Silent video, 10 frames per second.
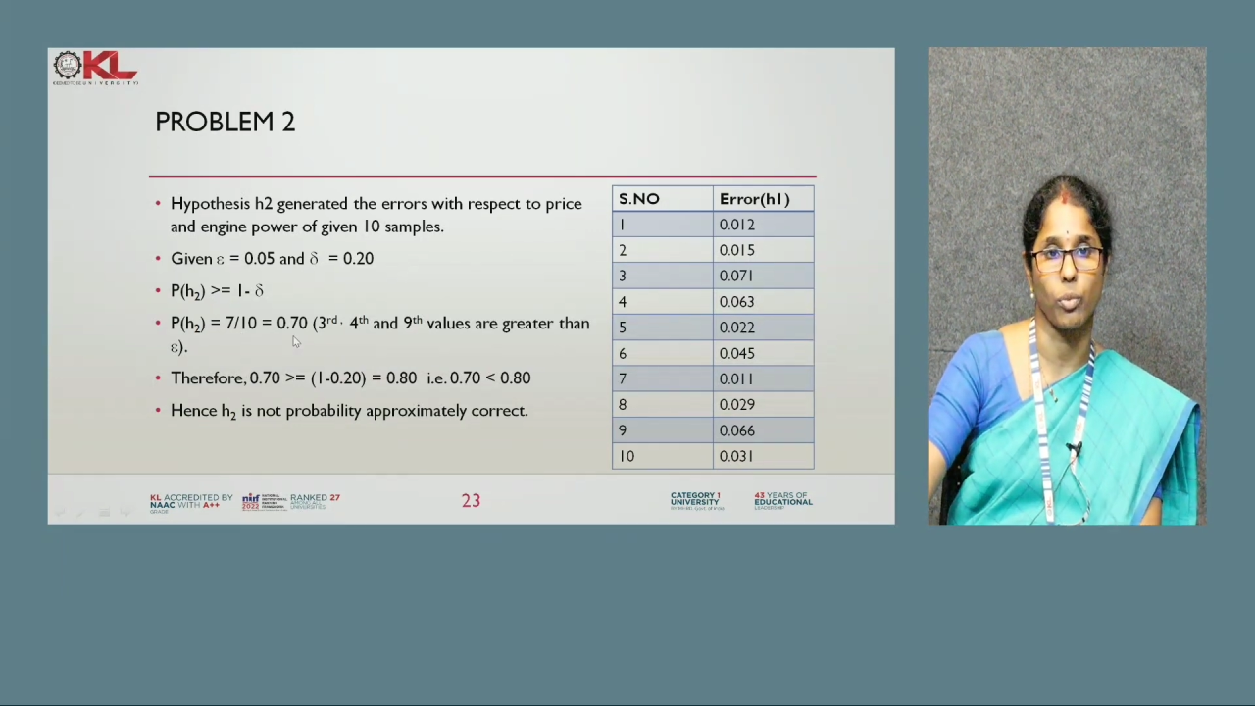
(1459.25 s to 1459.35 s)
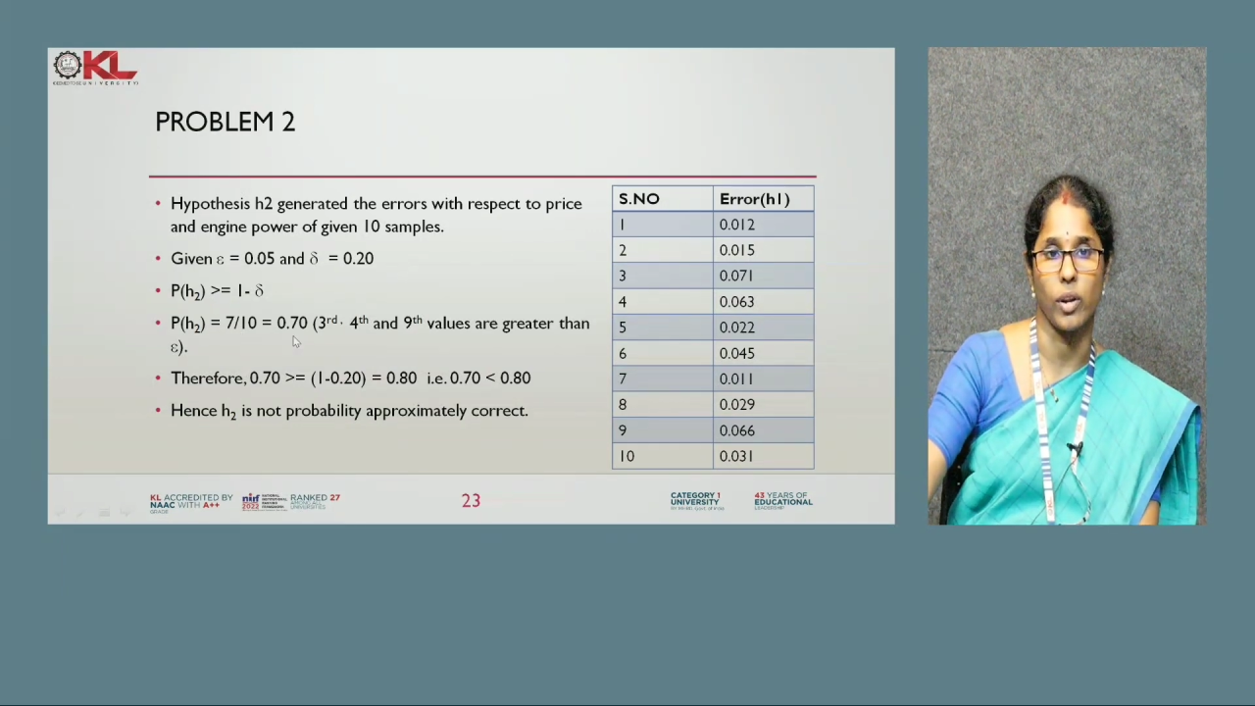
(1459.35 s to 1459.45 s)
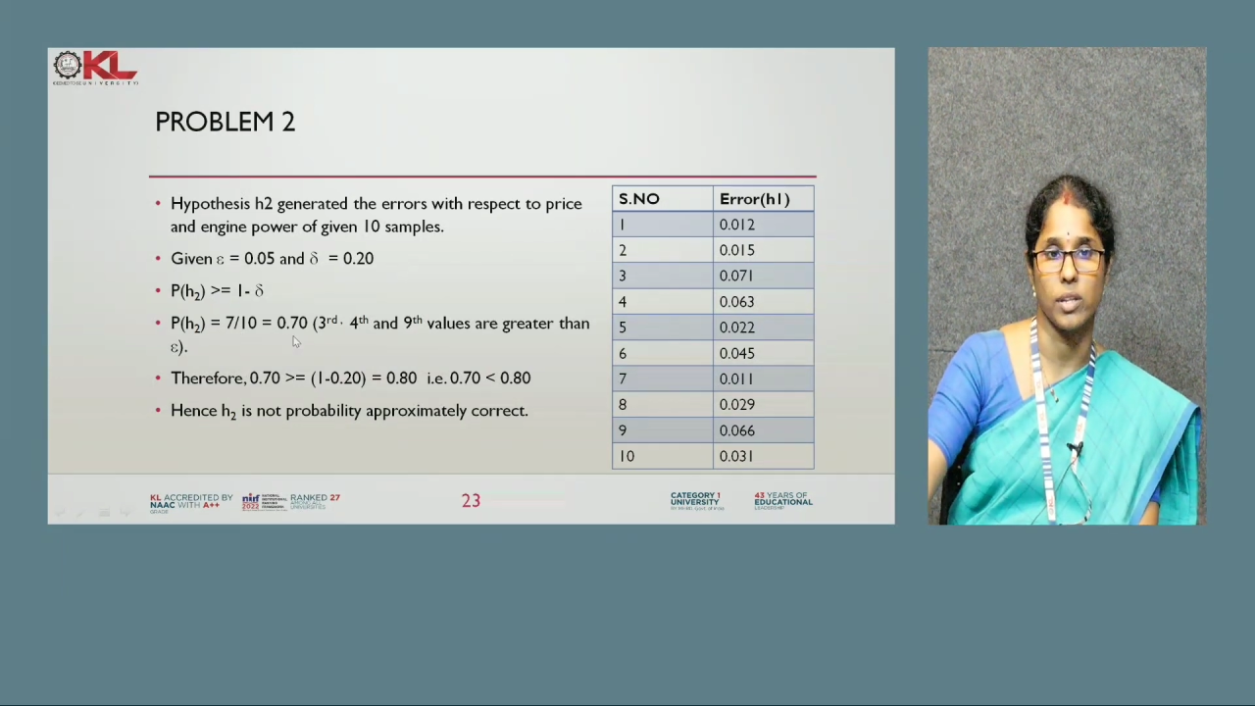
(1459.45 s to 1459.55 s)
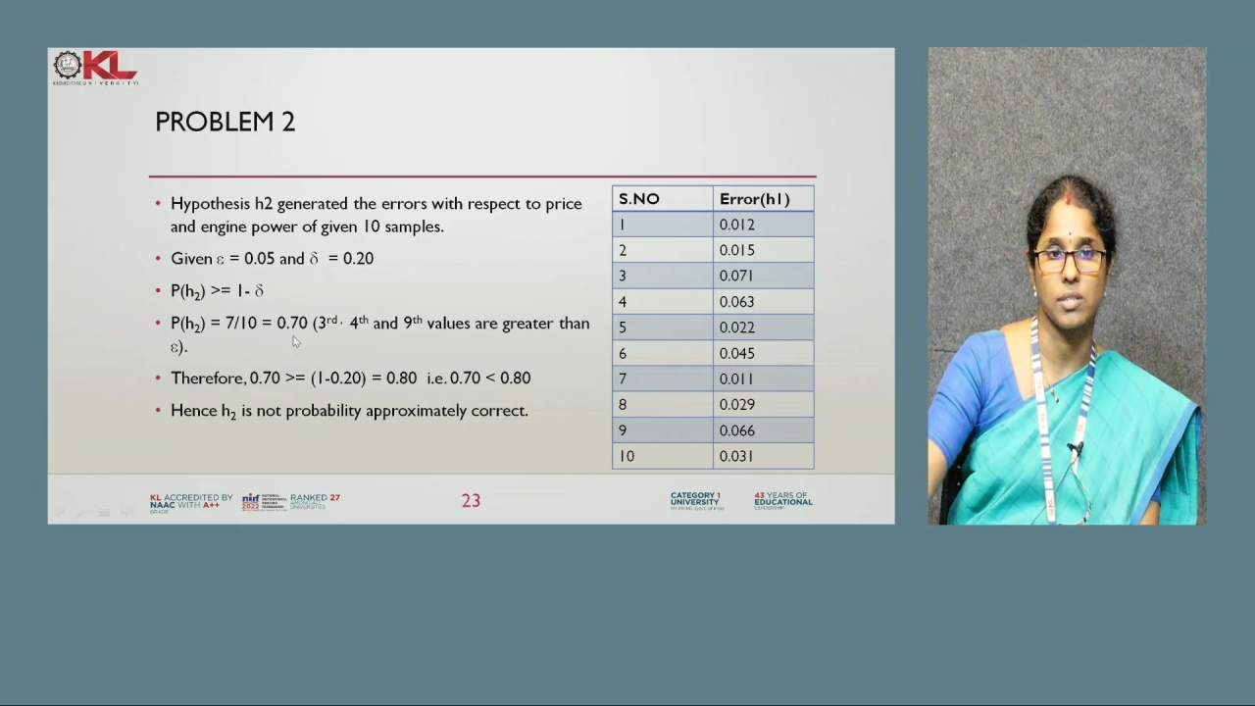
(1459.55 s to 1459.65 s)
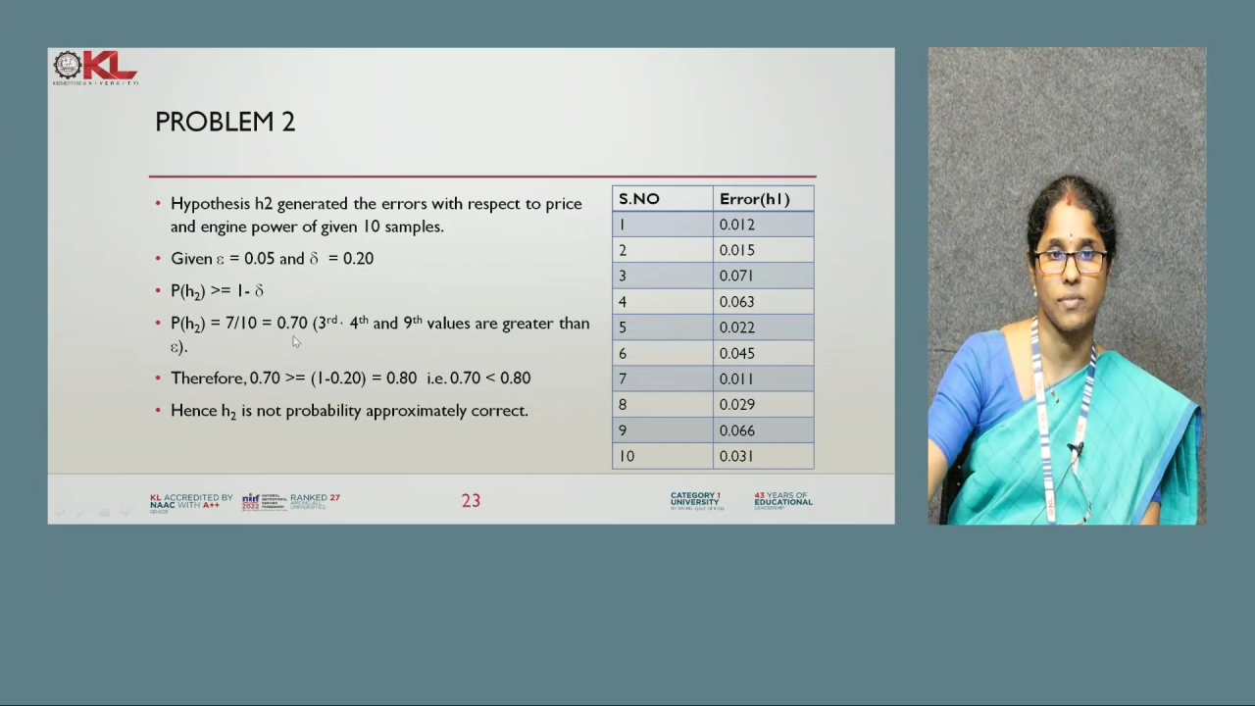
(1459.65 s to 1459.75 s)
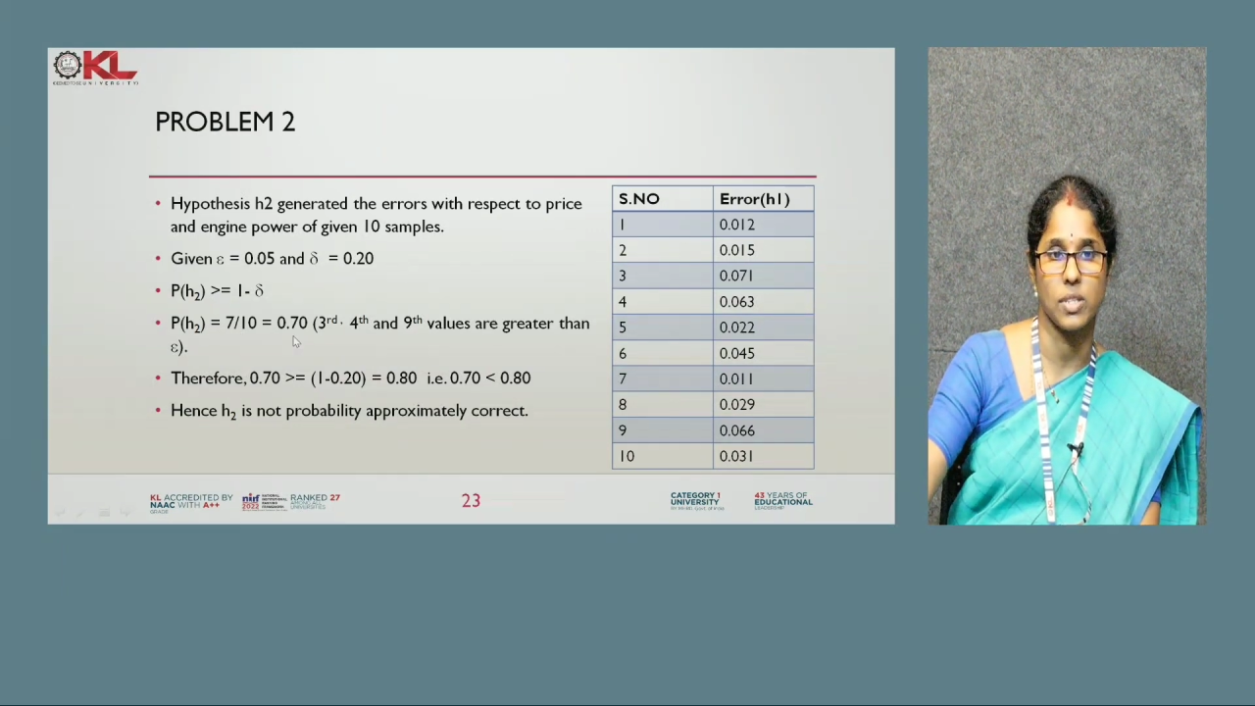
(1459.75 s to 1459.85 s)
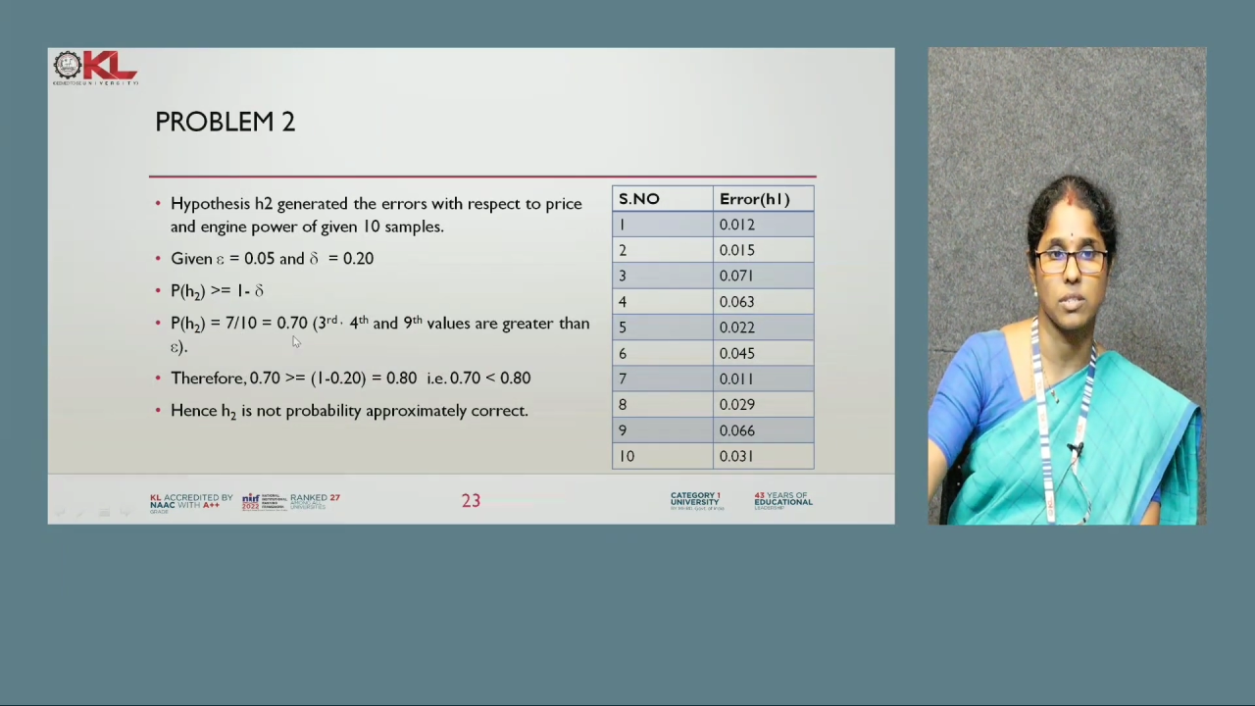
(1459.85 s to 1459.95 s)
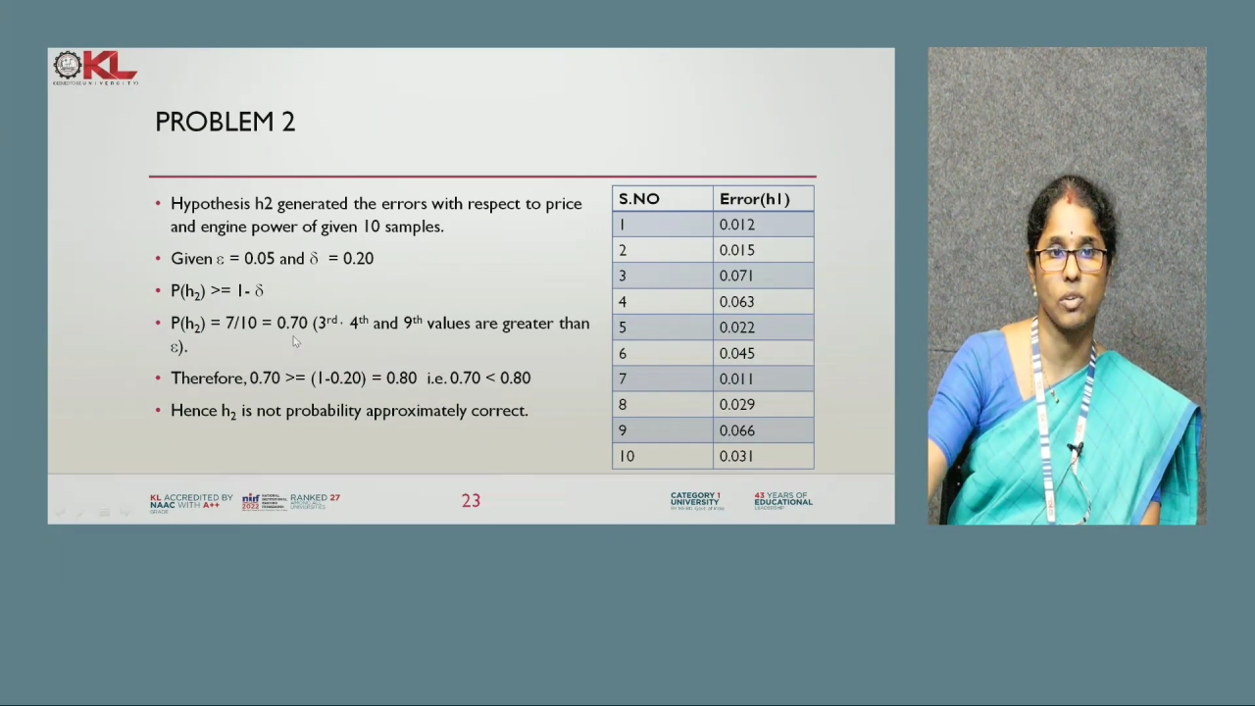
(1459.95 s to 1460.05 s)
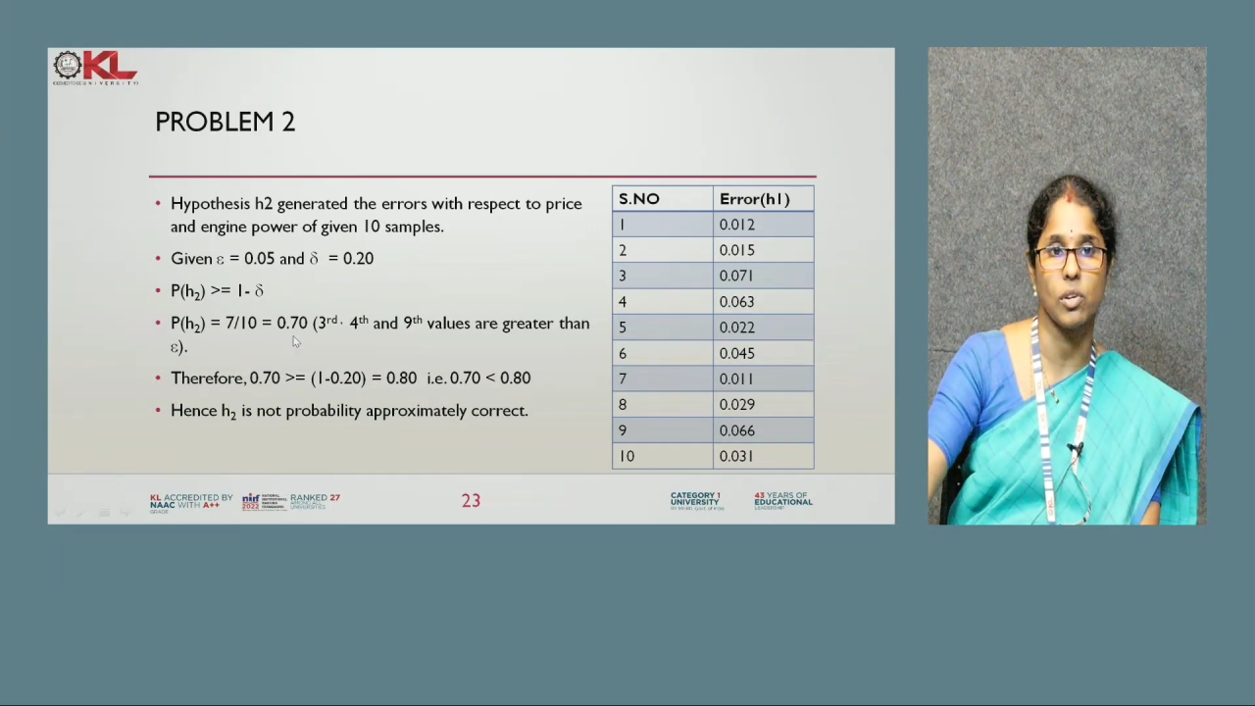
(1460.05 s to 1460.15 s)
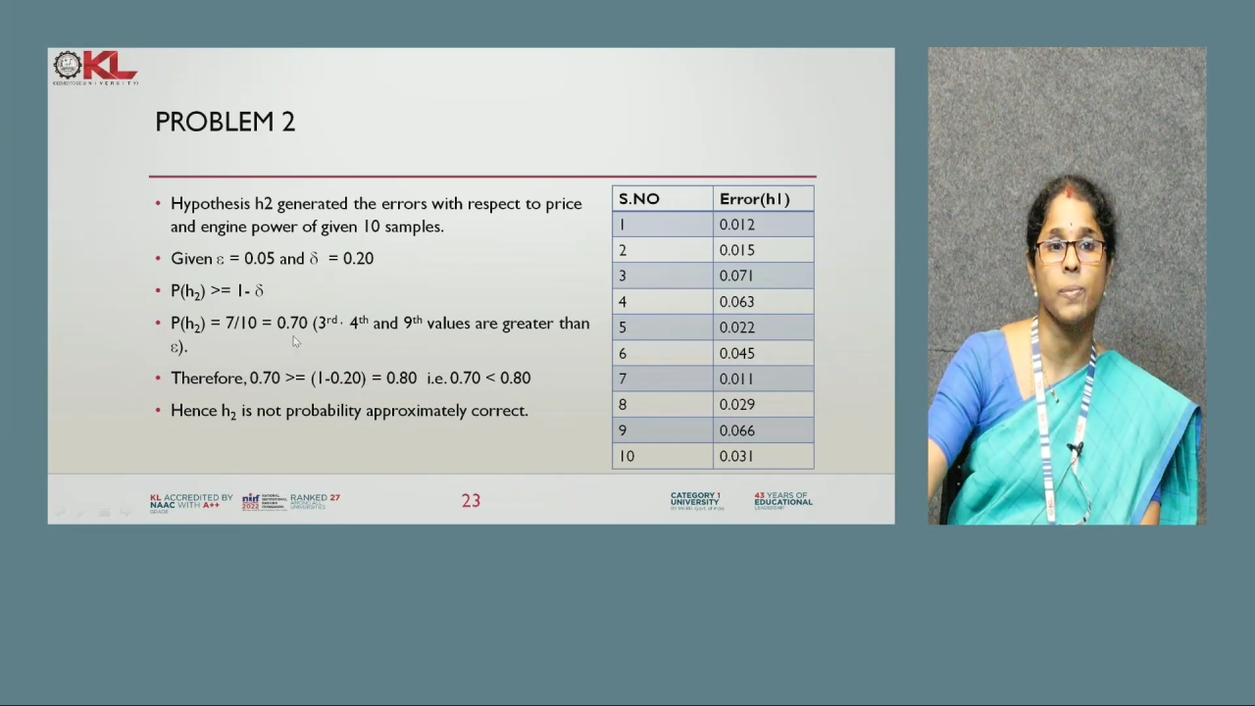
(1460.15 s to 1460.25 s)

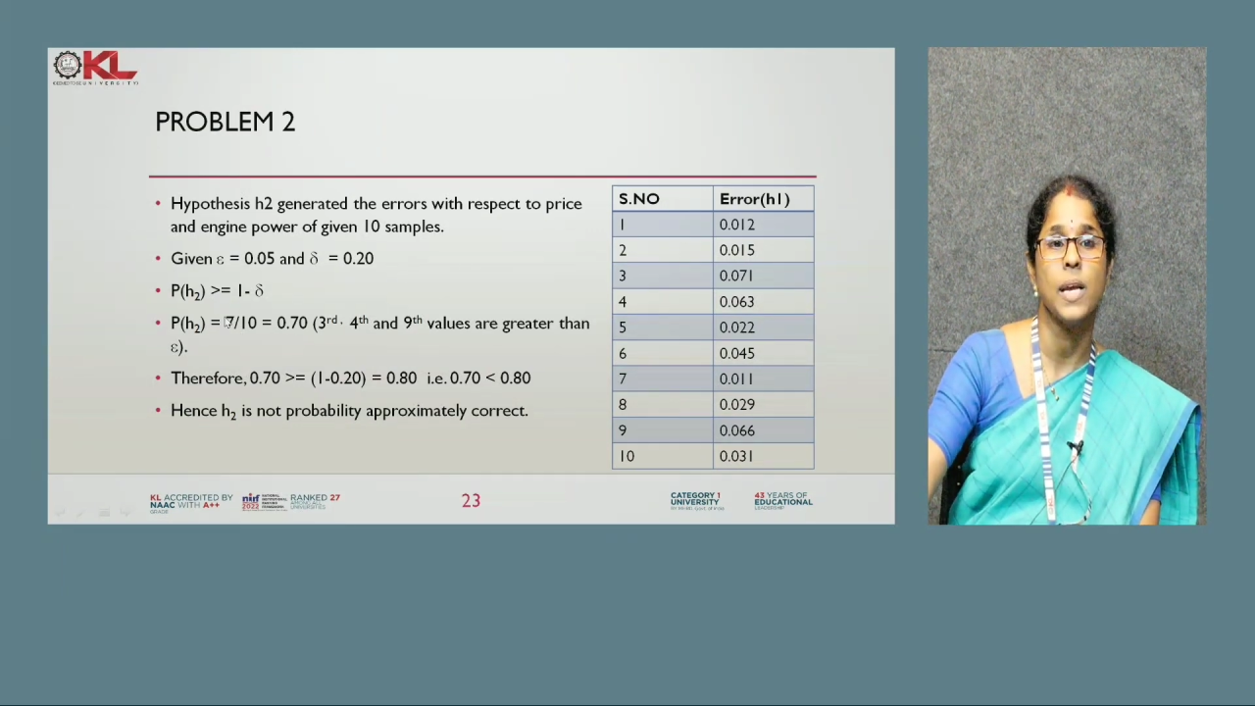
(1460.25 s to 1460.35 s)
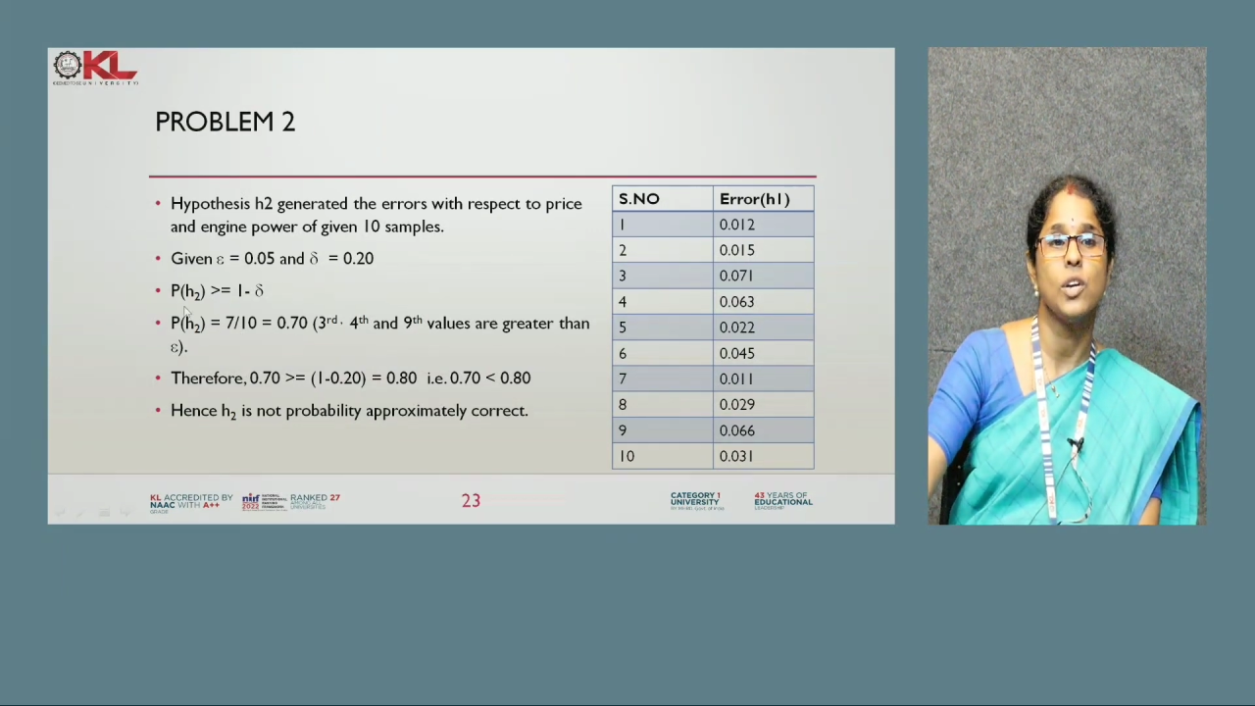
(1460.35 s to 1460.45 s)
0.70.